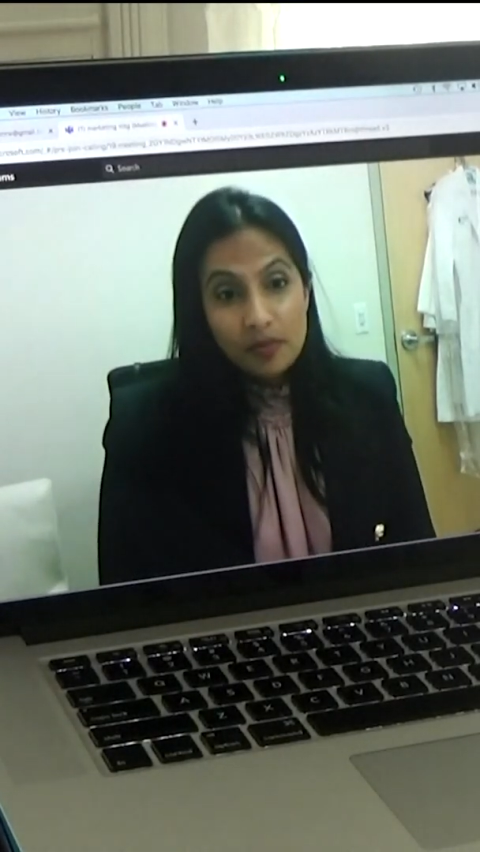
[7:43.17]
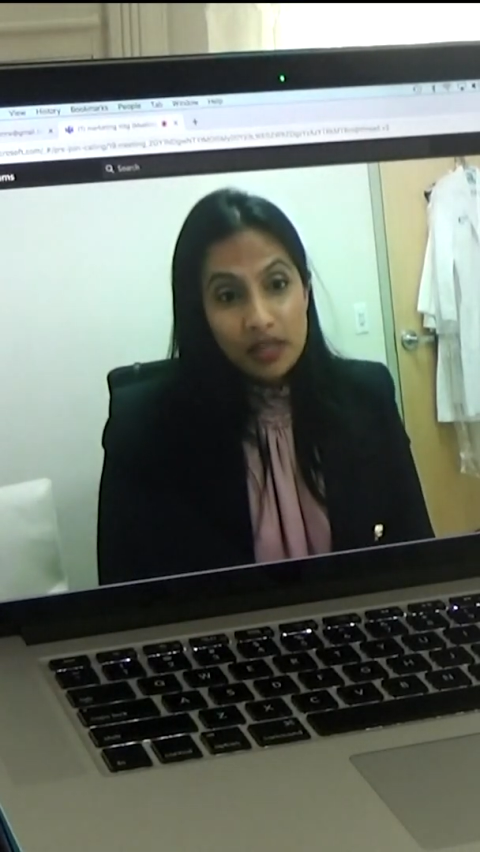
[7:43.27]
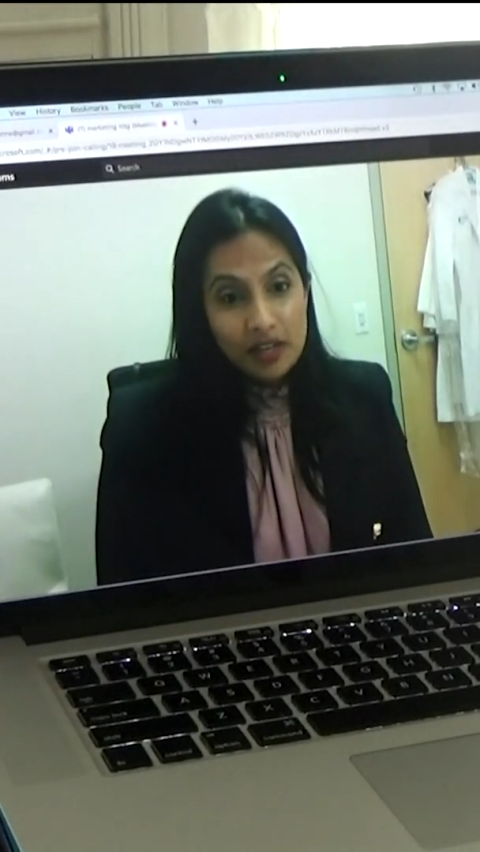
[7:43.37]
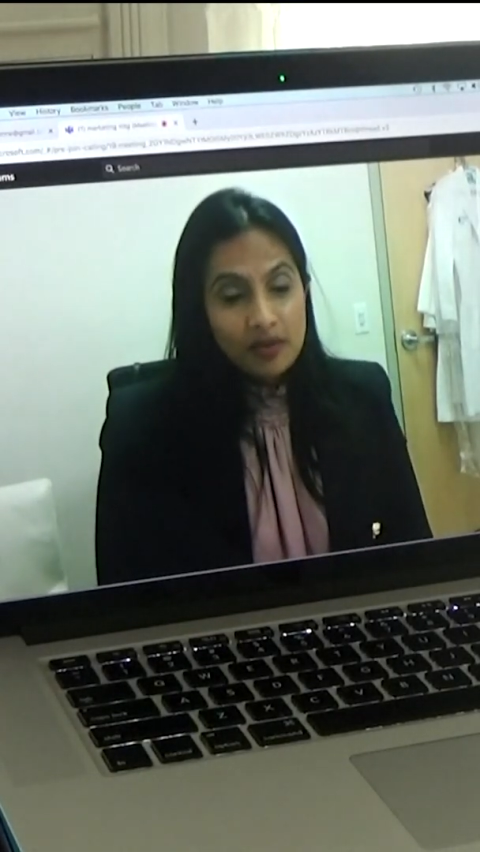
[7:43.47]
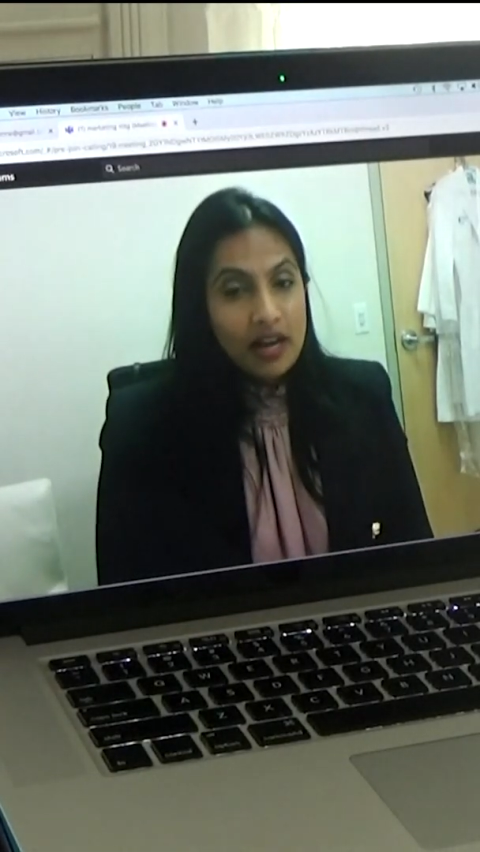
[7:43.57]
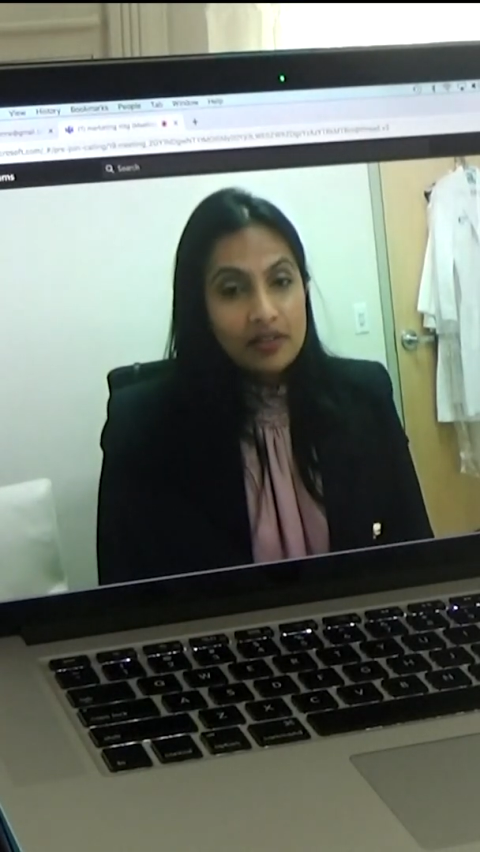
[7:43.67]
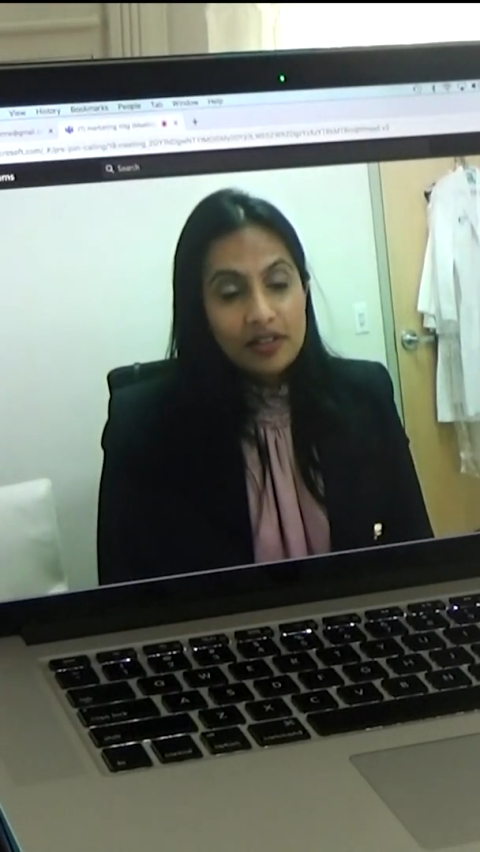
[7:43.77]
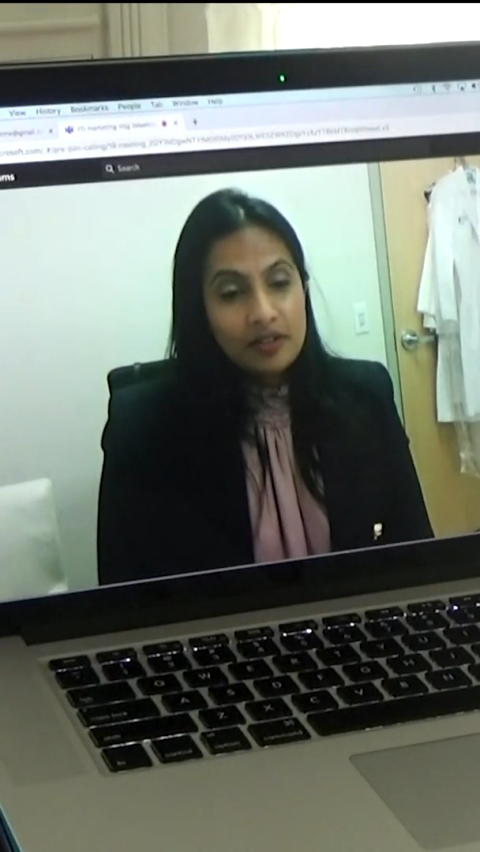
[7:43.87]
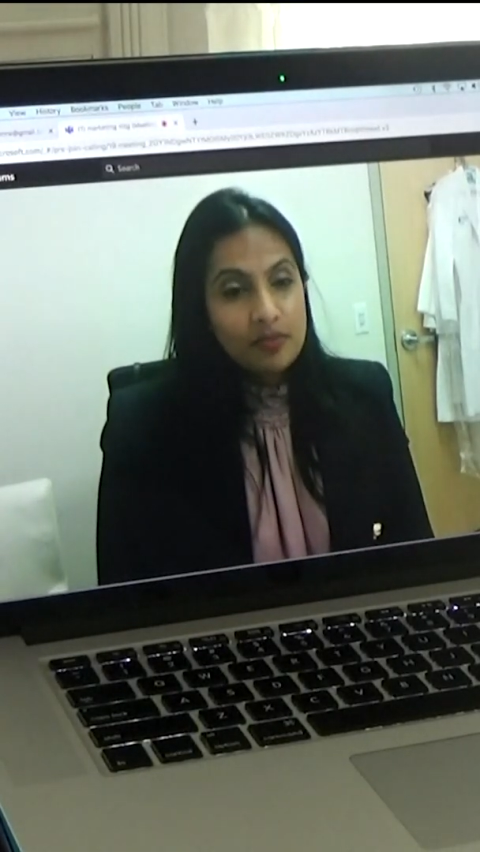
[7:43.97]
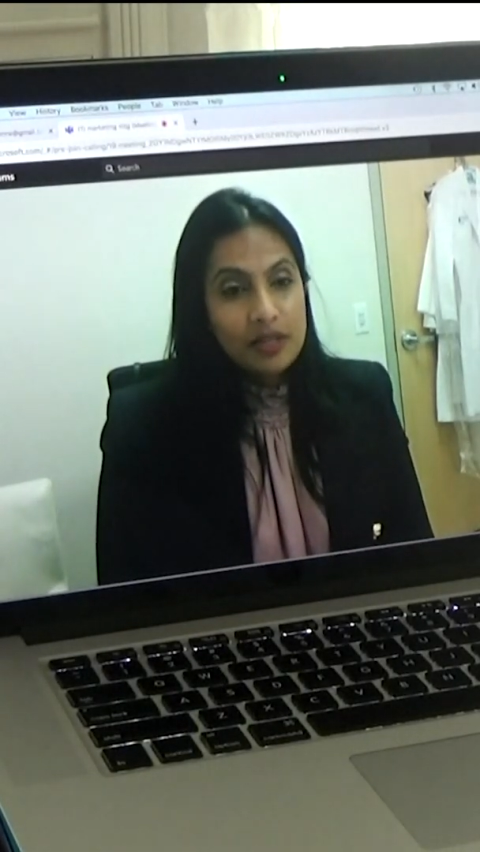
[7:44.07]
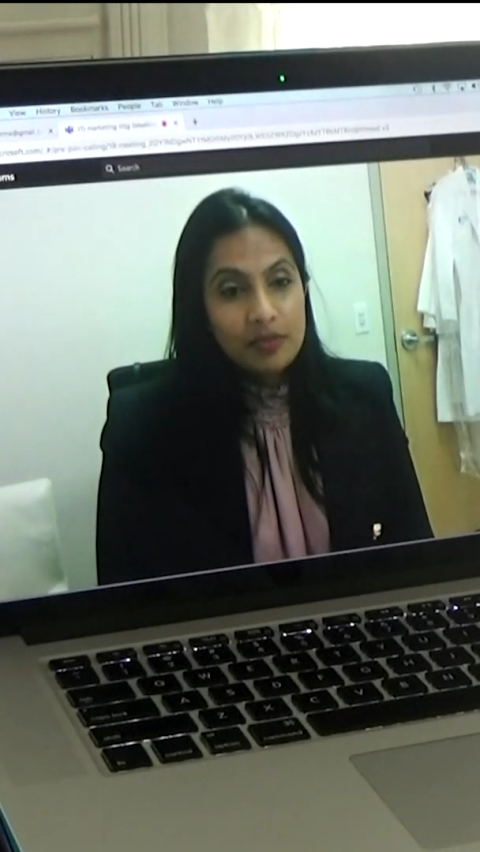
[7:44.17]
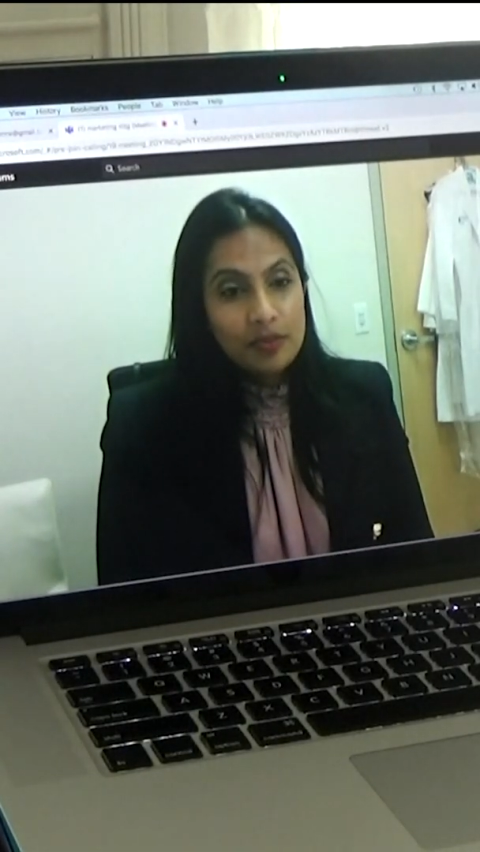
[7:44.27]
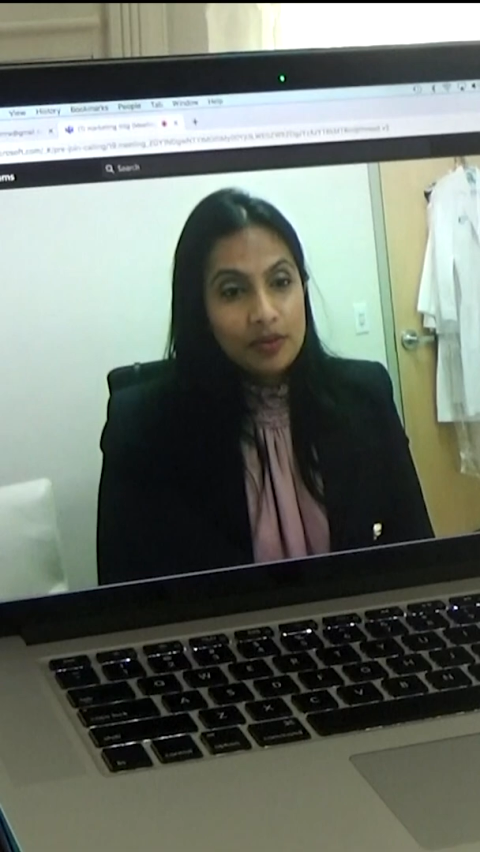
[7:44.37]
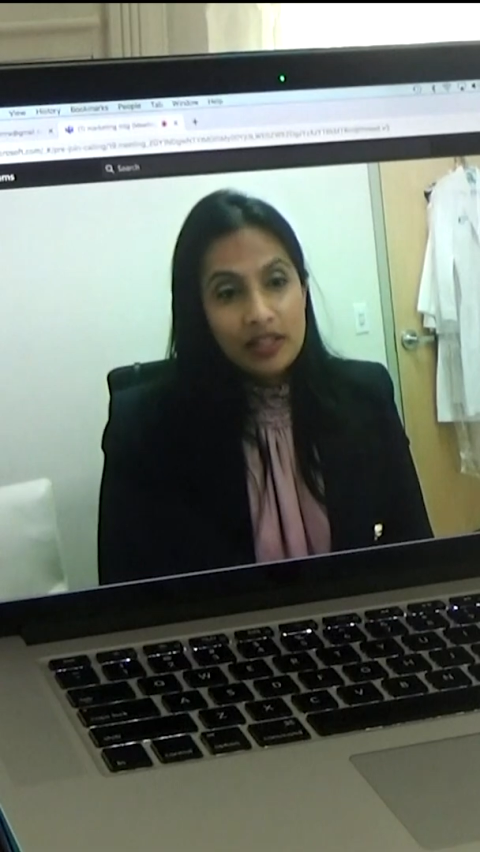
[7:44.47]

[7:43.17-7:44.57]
being around other people,